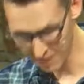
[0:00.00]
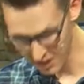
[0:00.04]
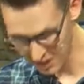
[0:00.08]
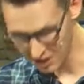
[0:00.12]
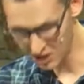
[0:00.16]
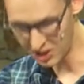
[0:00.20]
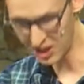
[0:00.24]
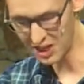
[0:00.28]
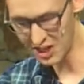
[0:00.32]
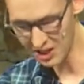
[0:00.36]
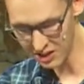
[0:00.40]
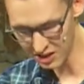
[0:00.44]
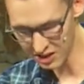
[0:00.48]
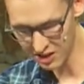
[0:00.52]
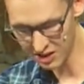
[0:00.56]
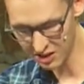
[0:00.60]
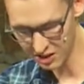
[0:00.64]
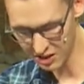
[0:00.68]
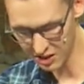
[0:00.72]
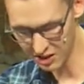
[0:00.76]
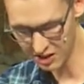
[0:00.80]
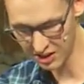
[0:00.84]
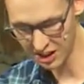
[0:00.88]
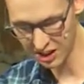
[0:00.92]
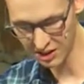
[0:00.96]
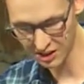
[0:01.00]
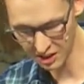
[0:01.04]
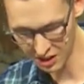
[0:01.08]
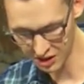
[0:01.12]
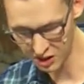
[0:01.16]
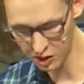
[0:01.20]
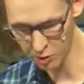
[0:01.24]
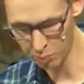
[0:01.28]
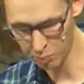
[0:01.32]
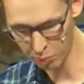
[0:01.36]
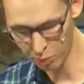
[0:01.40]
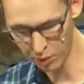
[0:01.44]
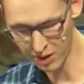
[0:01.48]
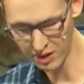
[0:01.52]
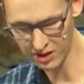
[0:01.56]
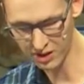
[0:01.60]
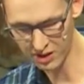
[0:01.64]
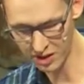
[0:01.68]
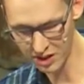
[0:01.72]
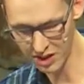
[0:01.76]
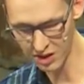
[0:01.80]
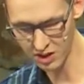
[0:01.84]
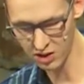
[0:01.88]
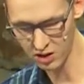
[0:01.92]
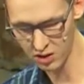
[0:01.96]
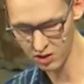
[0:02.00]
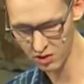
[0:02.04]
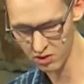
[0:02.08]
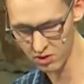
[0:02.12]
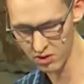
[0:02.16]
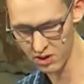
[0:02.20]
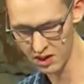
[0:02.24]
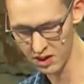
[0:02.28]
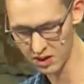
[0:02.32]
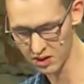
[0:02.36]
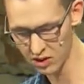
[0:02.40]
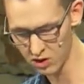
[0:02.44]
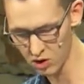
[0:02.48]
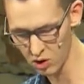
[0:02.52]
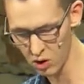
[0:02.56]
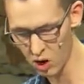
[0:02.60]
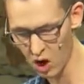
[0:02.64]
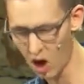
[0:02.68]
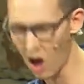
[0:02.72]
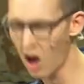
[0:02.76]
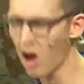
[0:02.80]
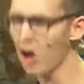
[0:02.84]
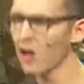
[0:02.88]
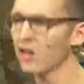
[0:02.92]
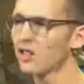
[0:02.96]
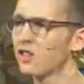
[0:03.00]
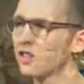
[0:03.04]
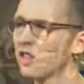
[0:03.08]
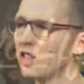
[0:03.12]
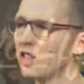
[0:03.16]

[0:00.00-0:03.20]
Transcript: Jesus tells us to press into, is to ask